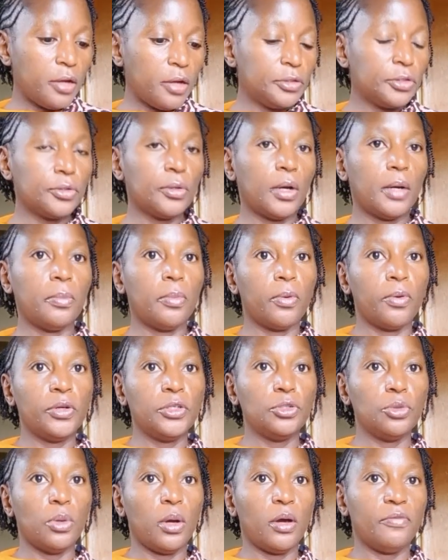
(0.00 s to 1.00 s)
So I'm going
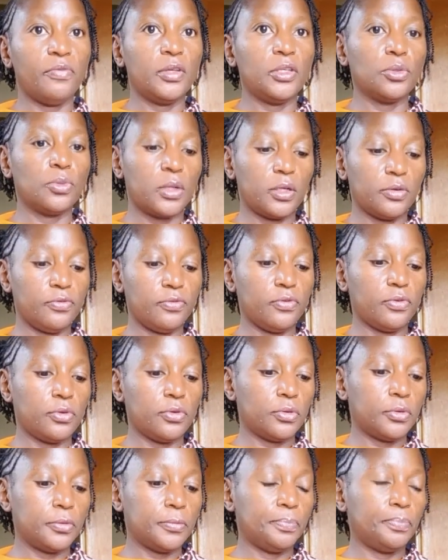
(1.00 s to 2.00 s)
to have this one
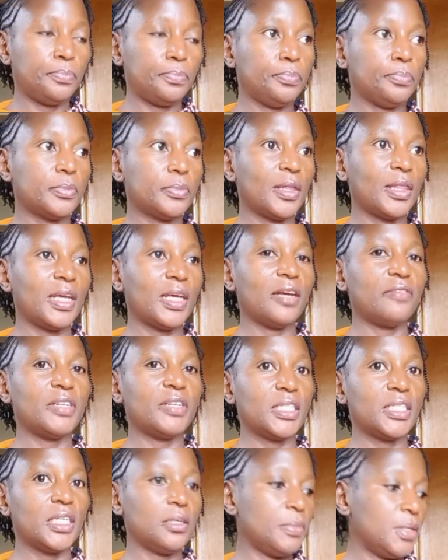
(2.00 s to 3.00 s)
for, then after
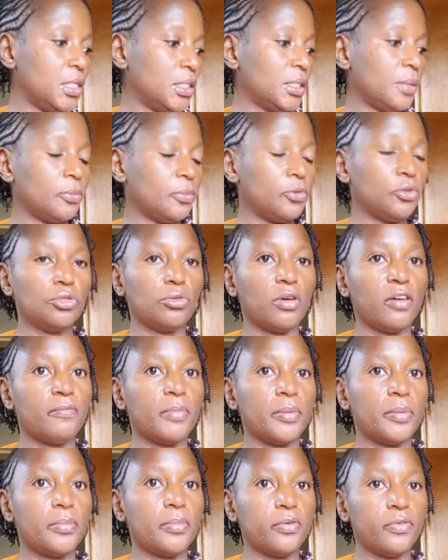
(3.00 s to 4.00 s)
10 minutes, I'm going to have my
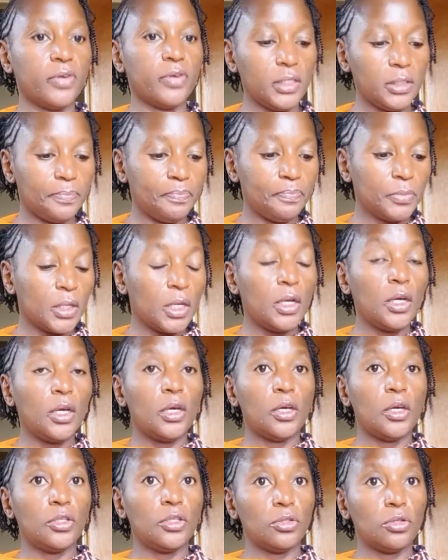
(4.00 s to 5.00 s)
breakfast.
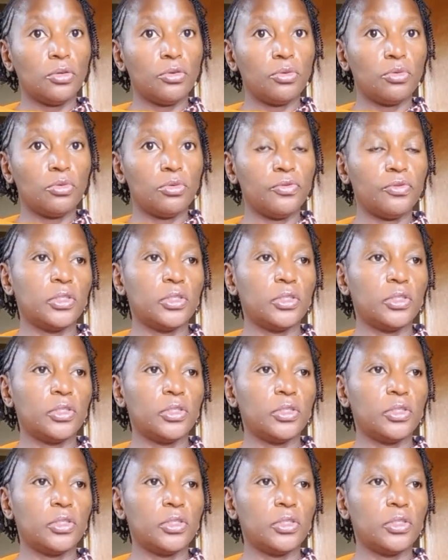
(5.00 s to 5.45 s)
It's also good for